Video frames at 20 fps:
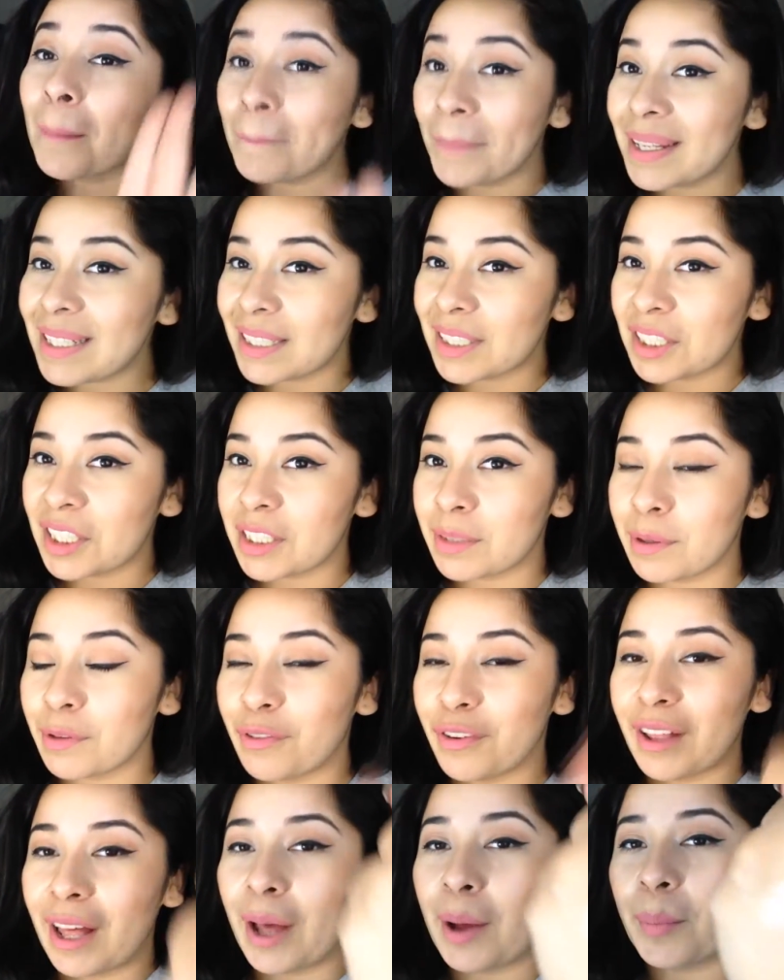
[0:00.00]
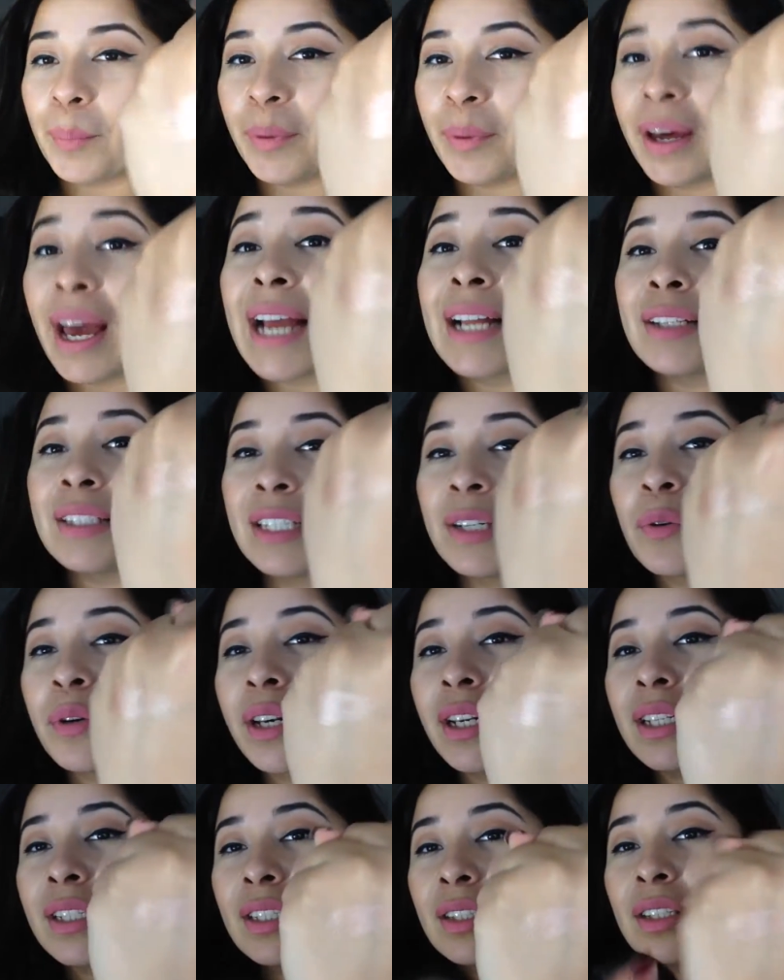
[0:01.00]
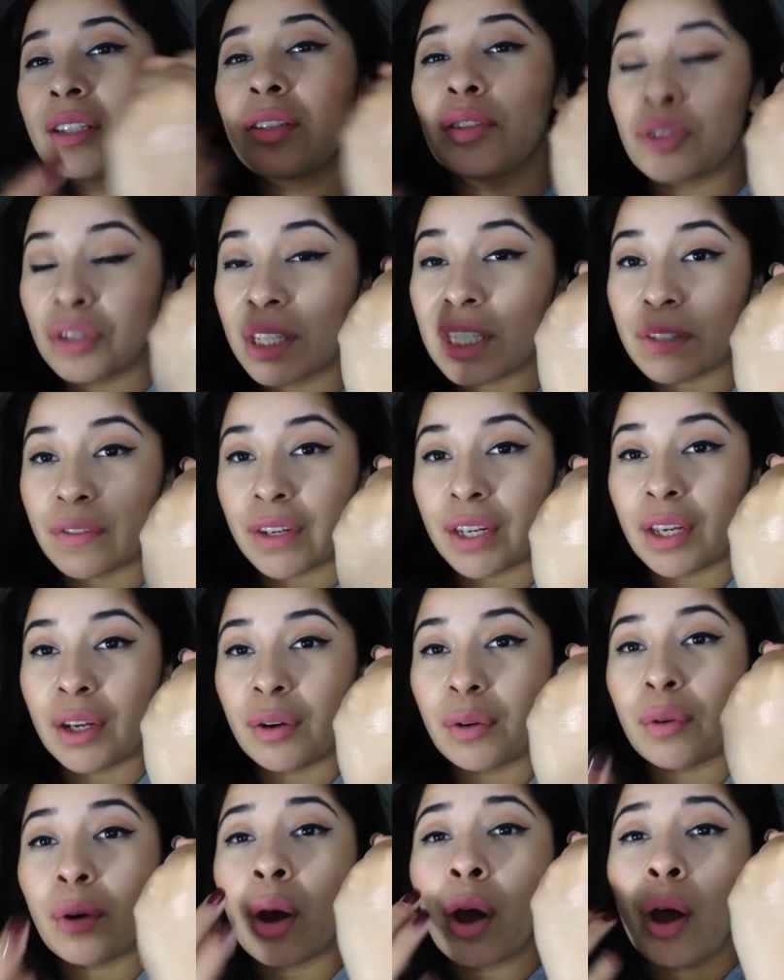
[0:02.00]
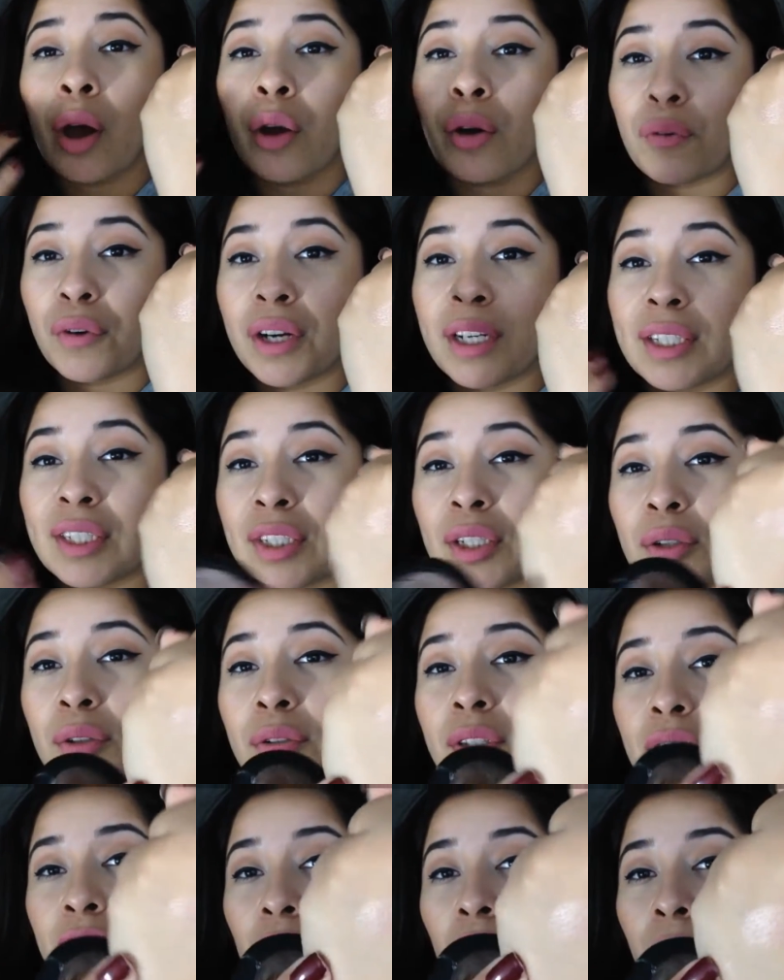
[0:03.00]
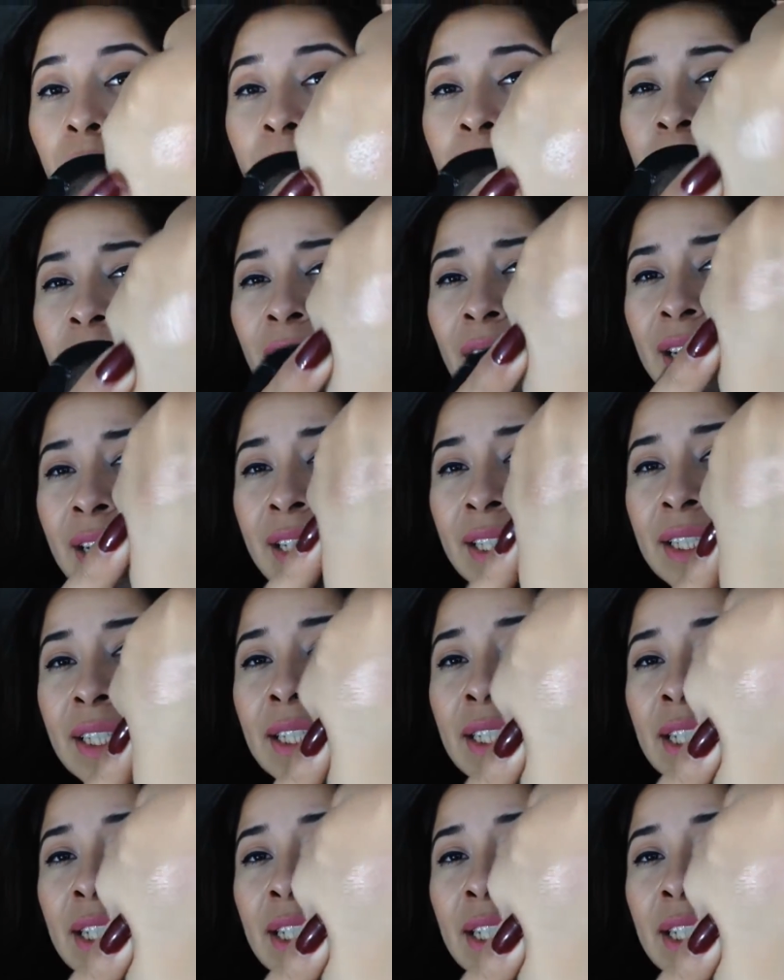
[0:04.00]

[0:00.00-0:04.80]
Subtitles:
please excuse me for that. But I do want to do this video really soon. So this